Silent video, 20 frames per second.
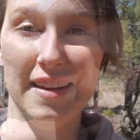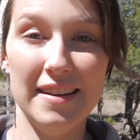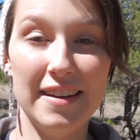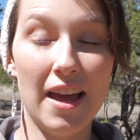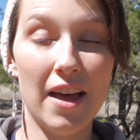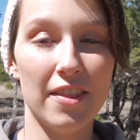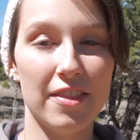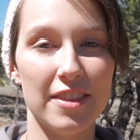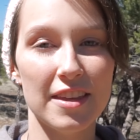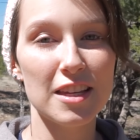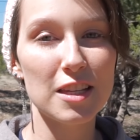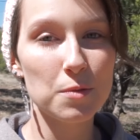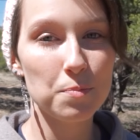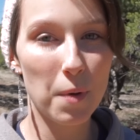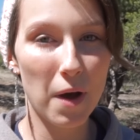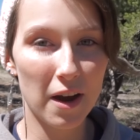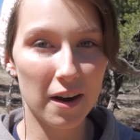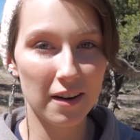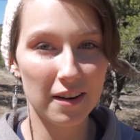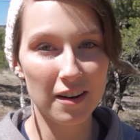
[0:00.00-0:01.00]
Now this
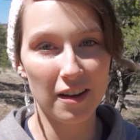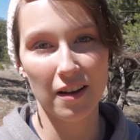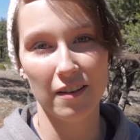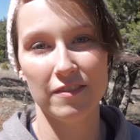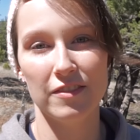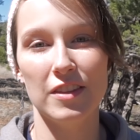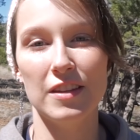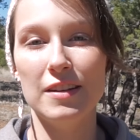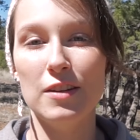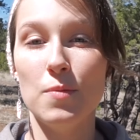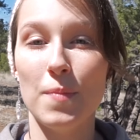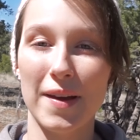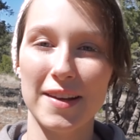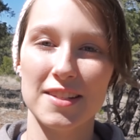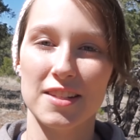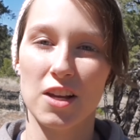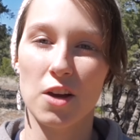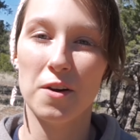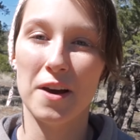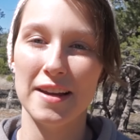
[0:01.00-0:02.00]
part of the New
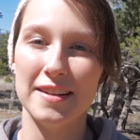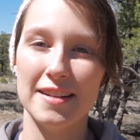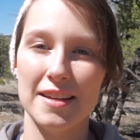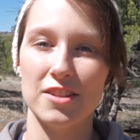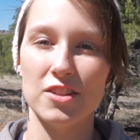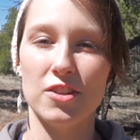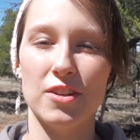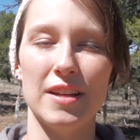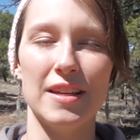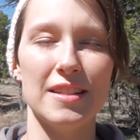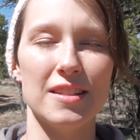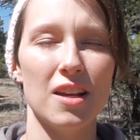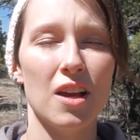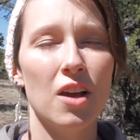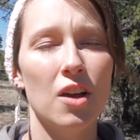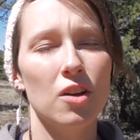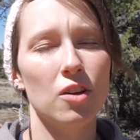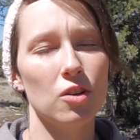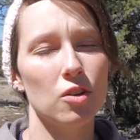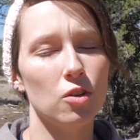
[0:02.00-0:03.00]
Mexico high desert is
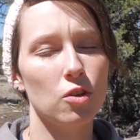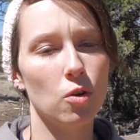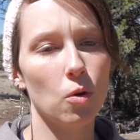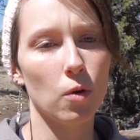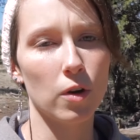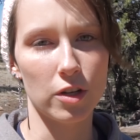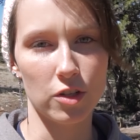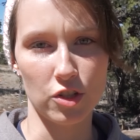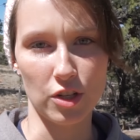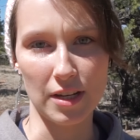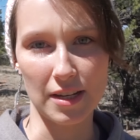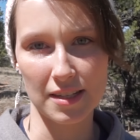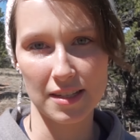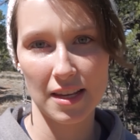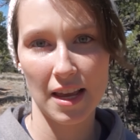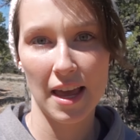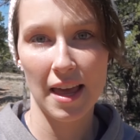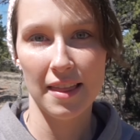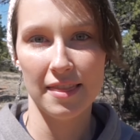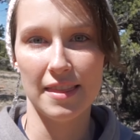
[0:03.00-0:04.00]

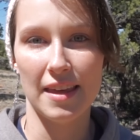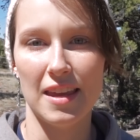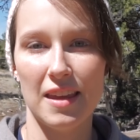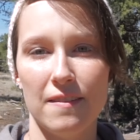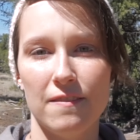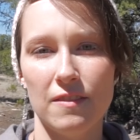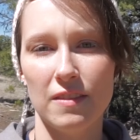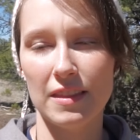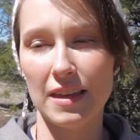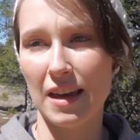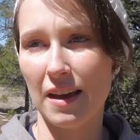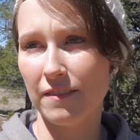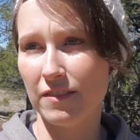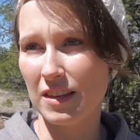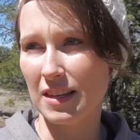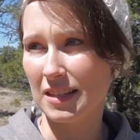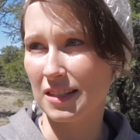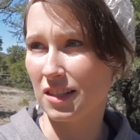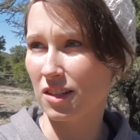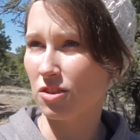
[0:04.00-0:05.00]
gorgeous. They have
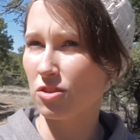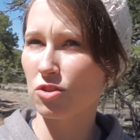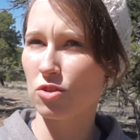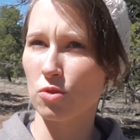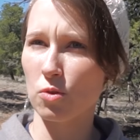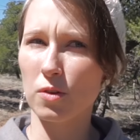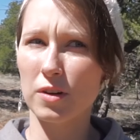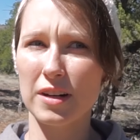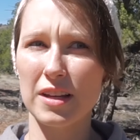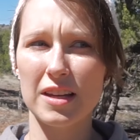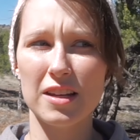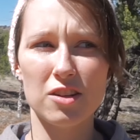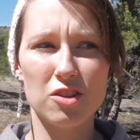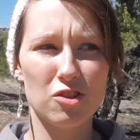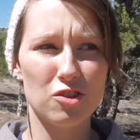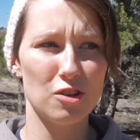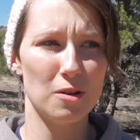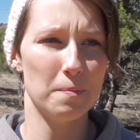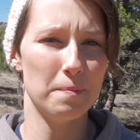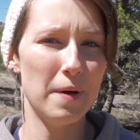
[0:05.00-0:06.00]
these
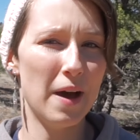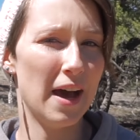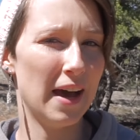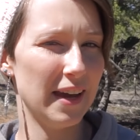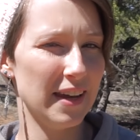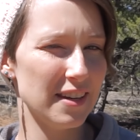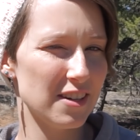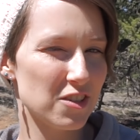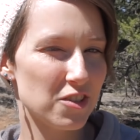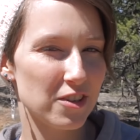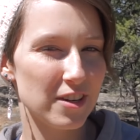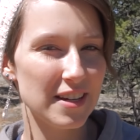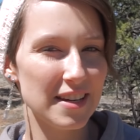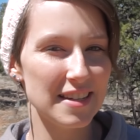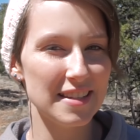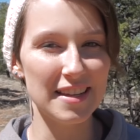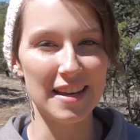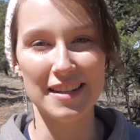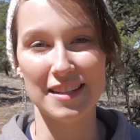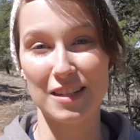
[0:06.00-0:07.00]
shortish pine
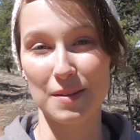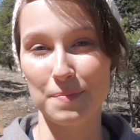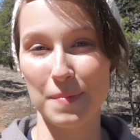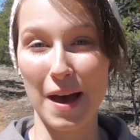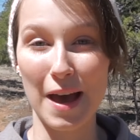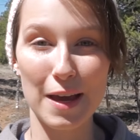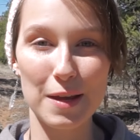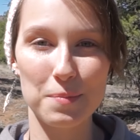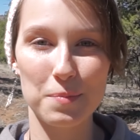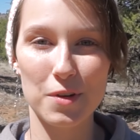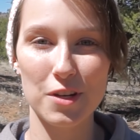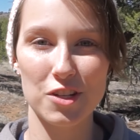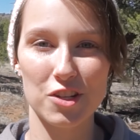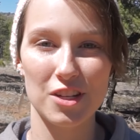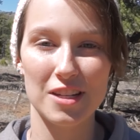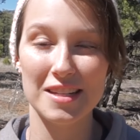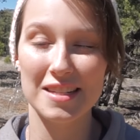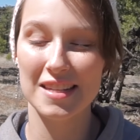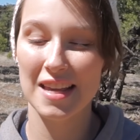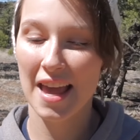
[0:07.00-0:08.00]
trees and some pine
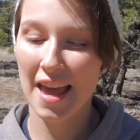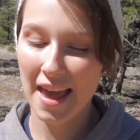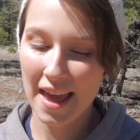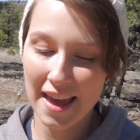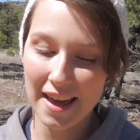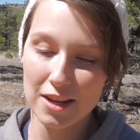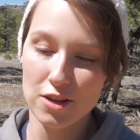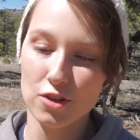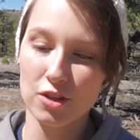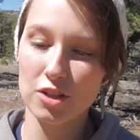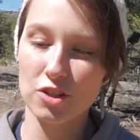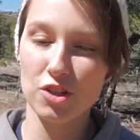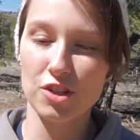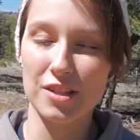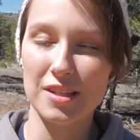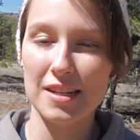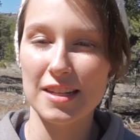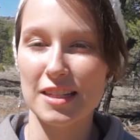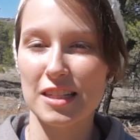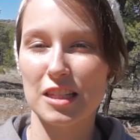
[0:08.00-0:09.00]
bushes, and you can
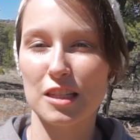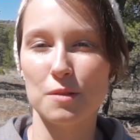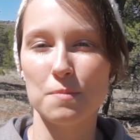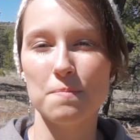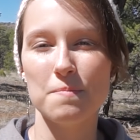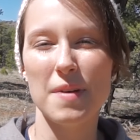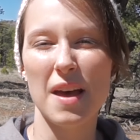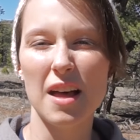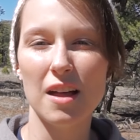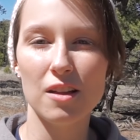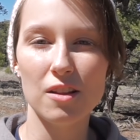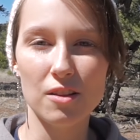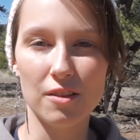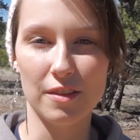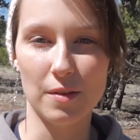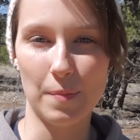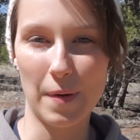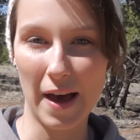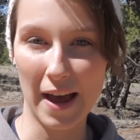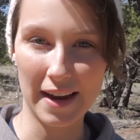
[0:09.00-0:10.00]
just smell
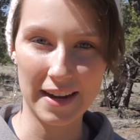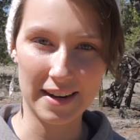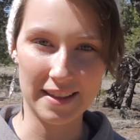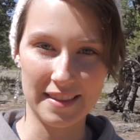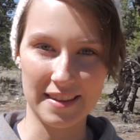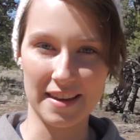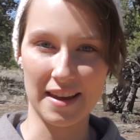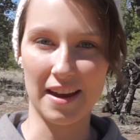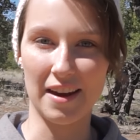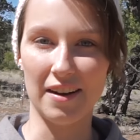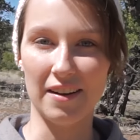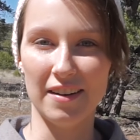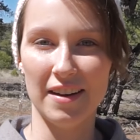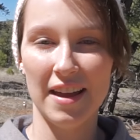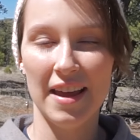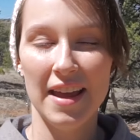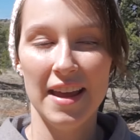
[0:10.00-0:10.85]
the pine in the air.